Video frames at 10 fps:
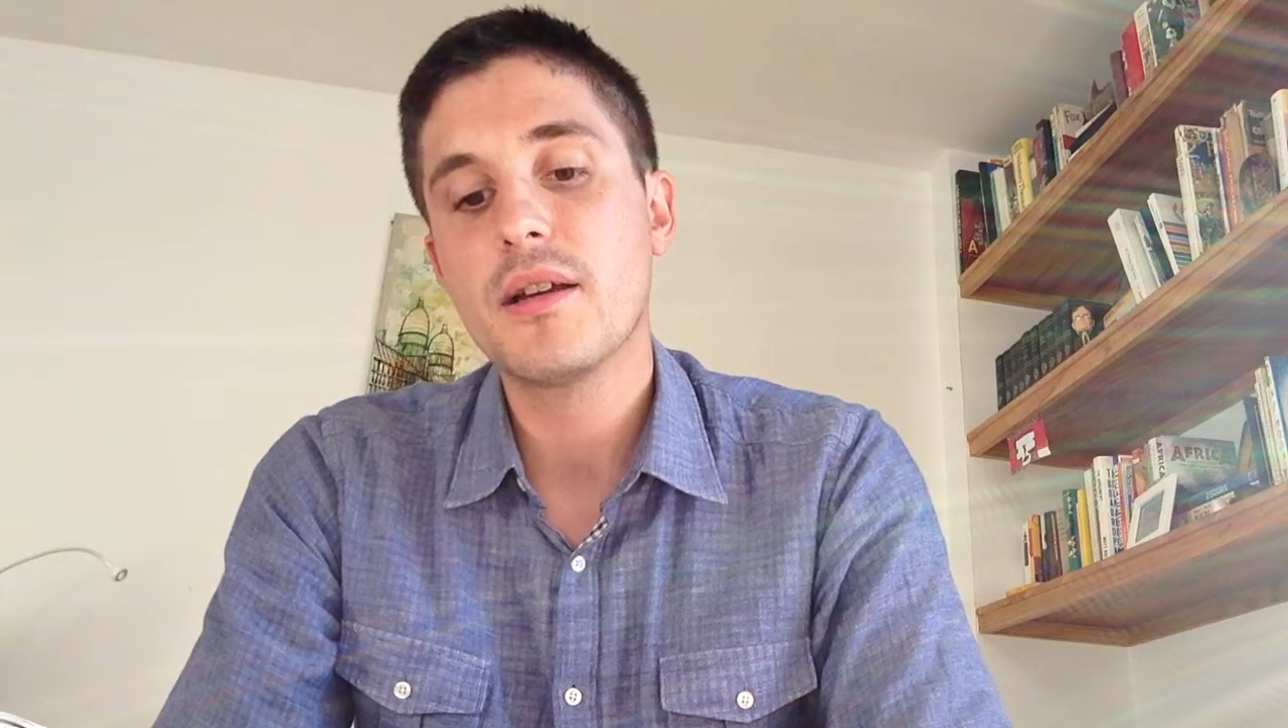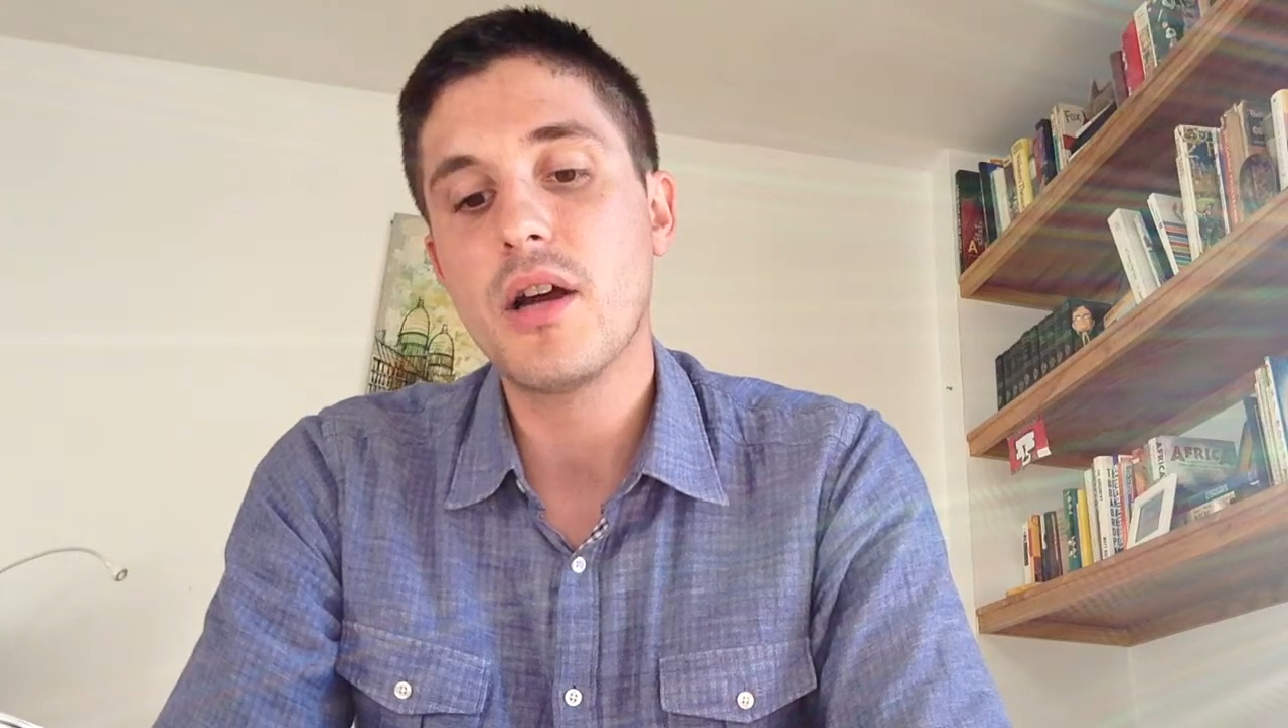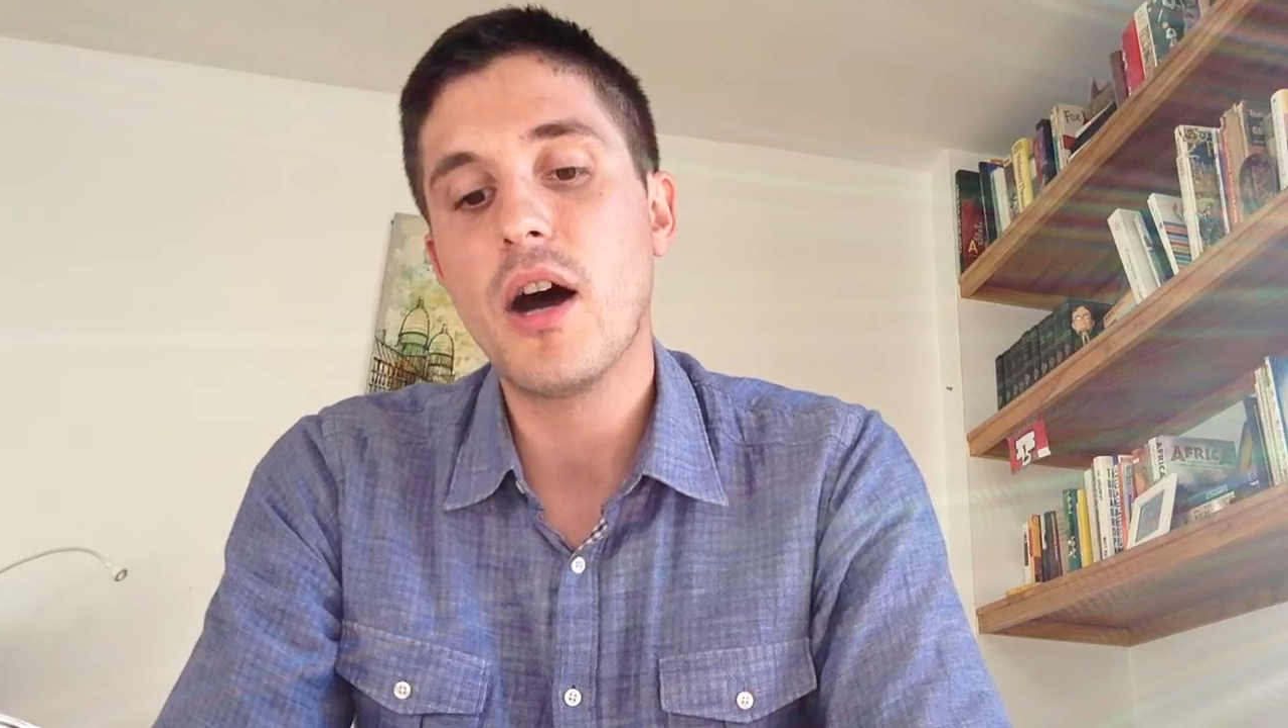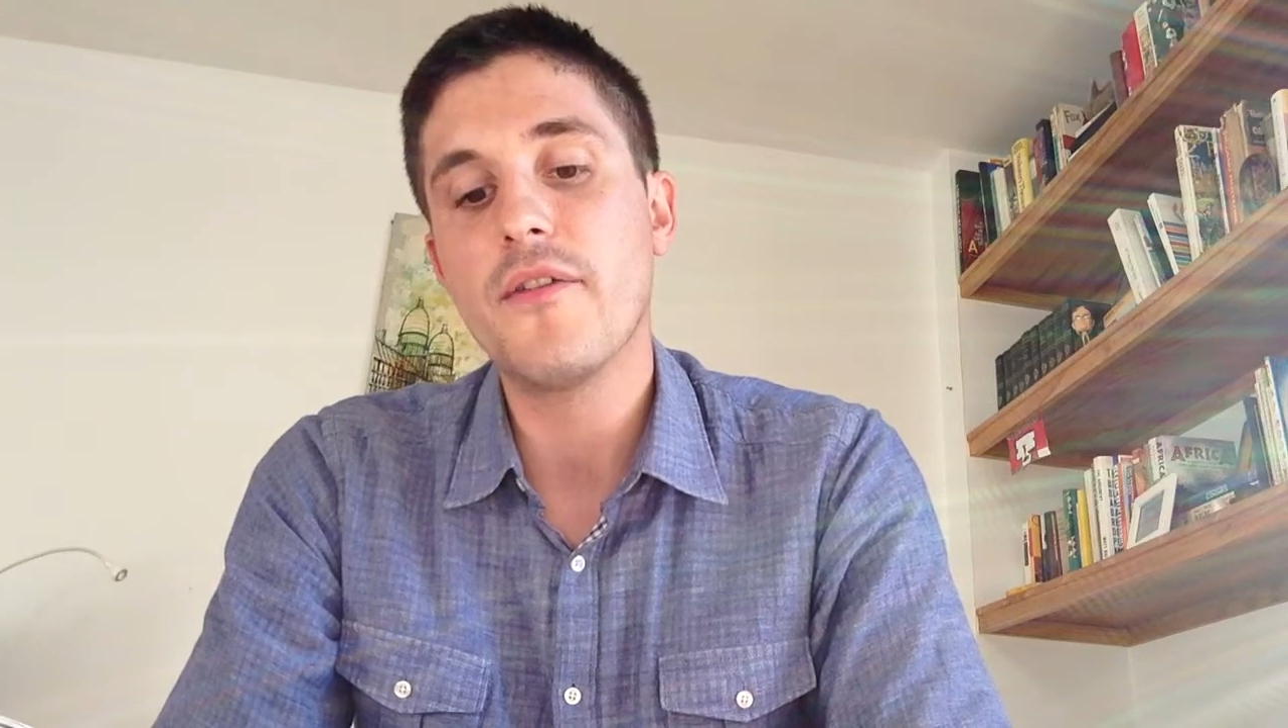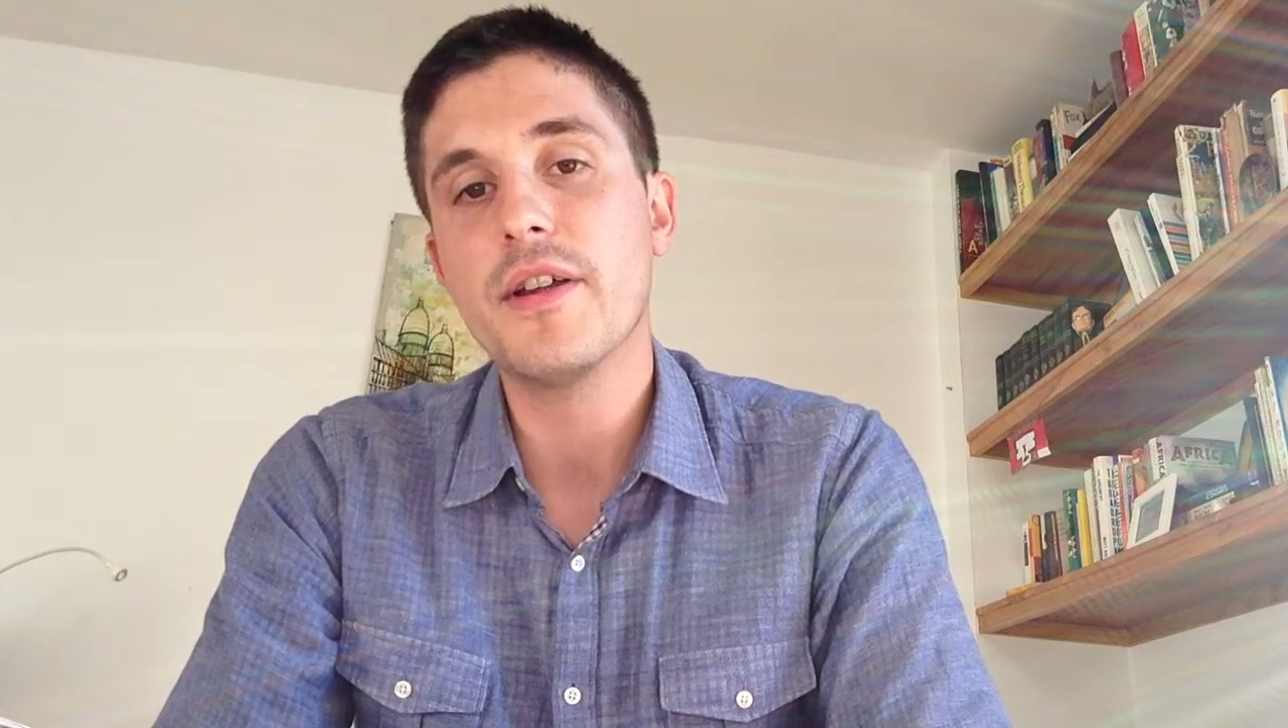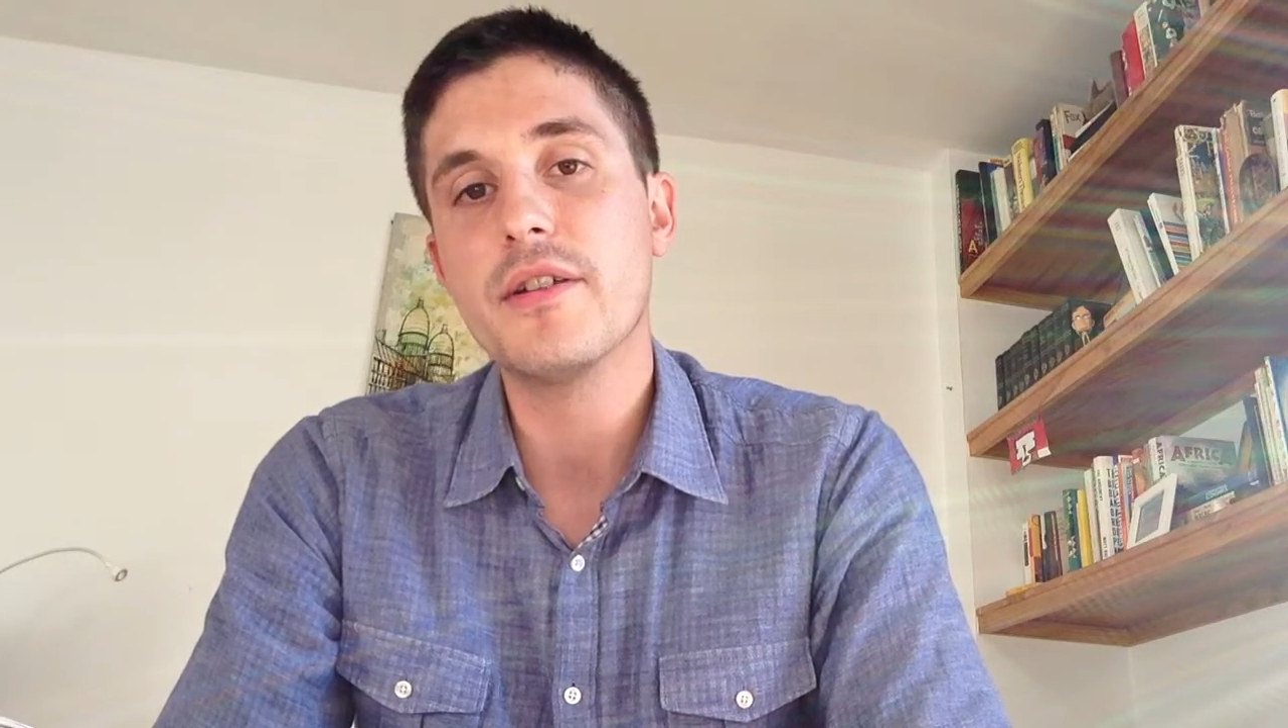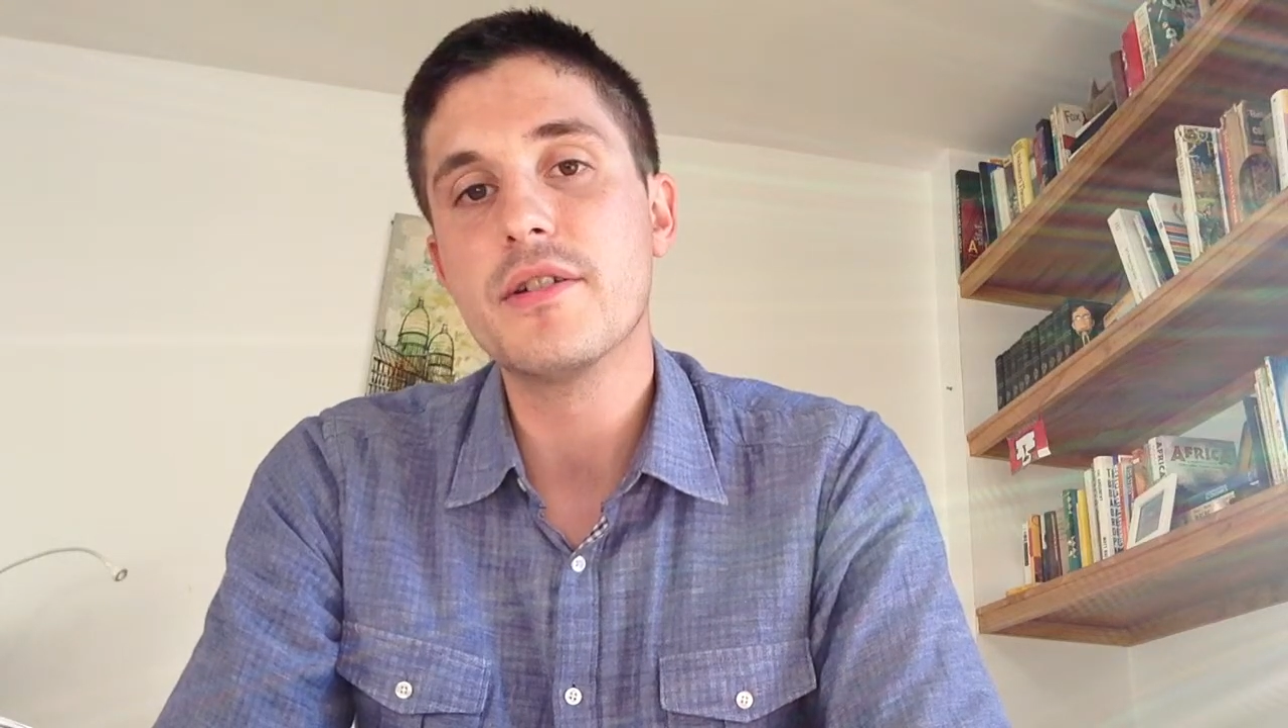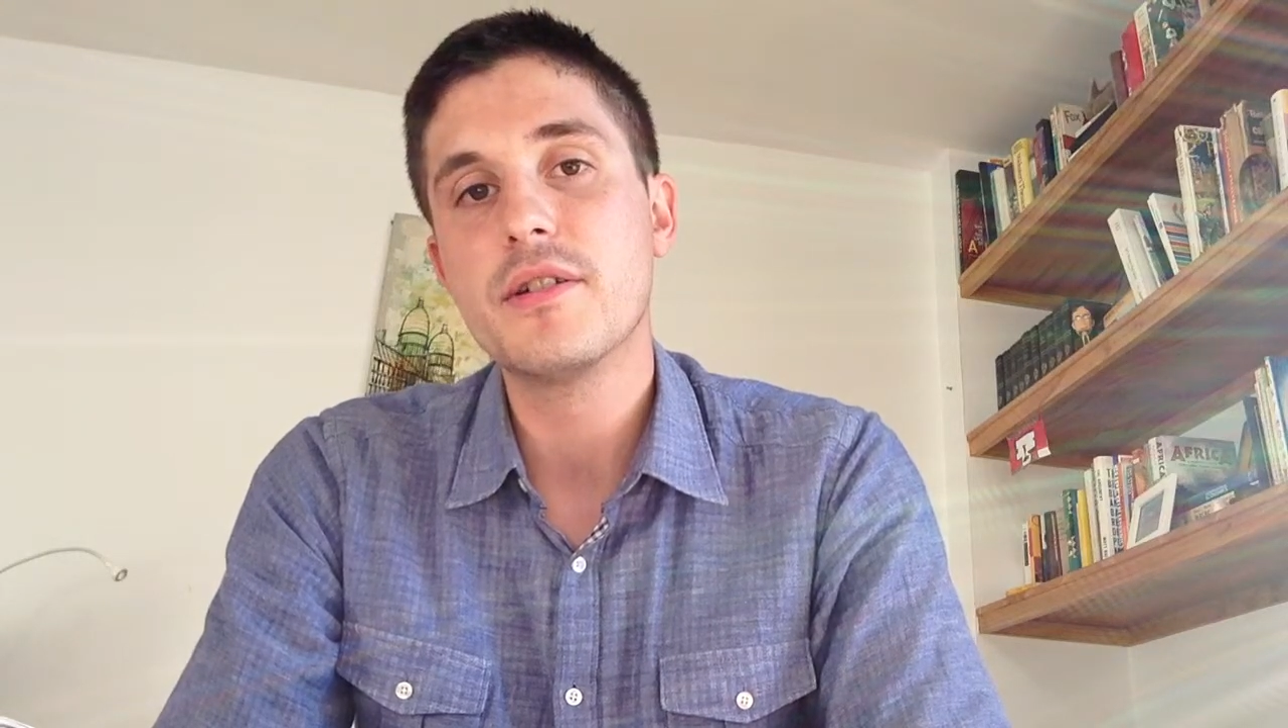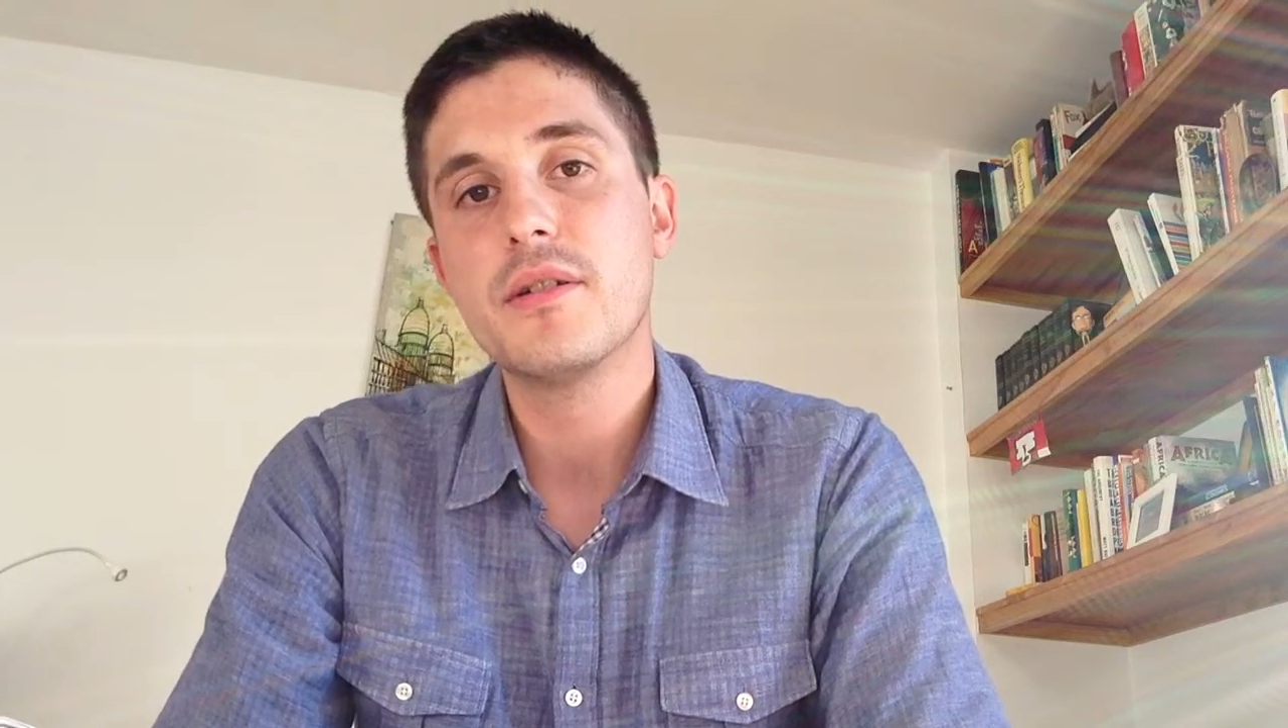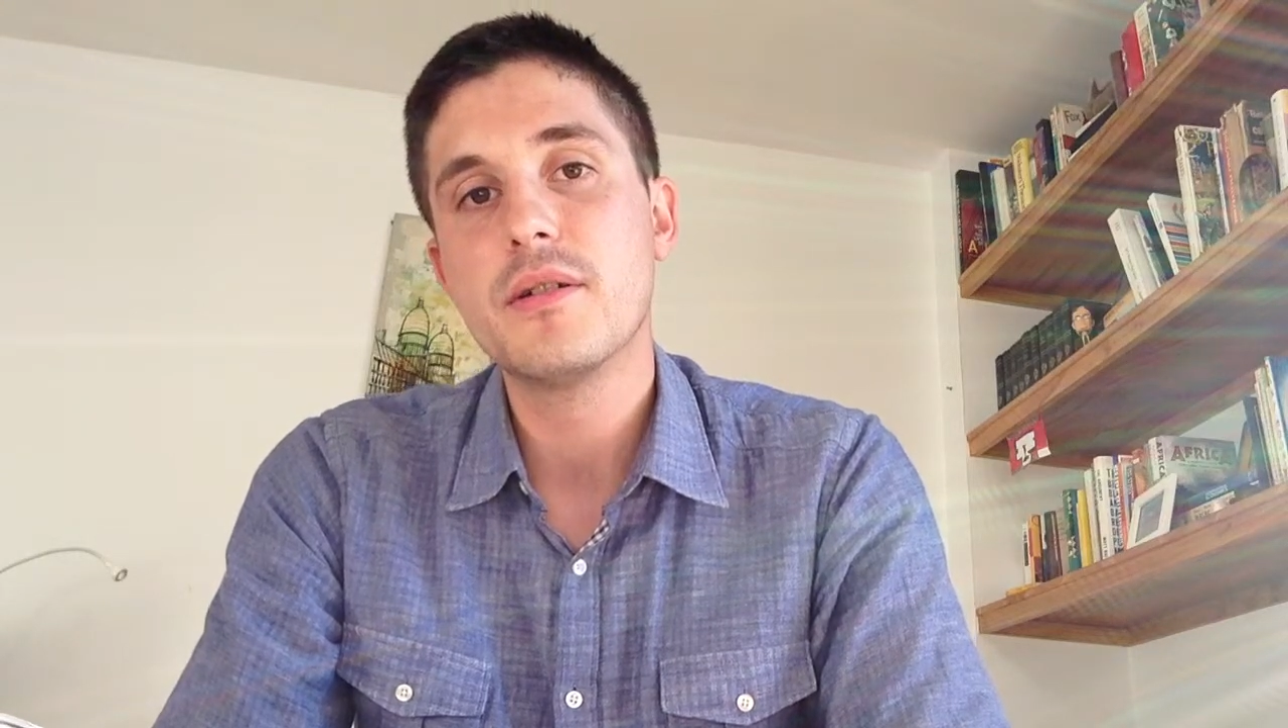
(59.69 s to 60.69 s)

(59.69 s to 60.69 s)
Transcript: coffined.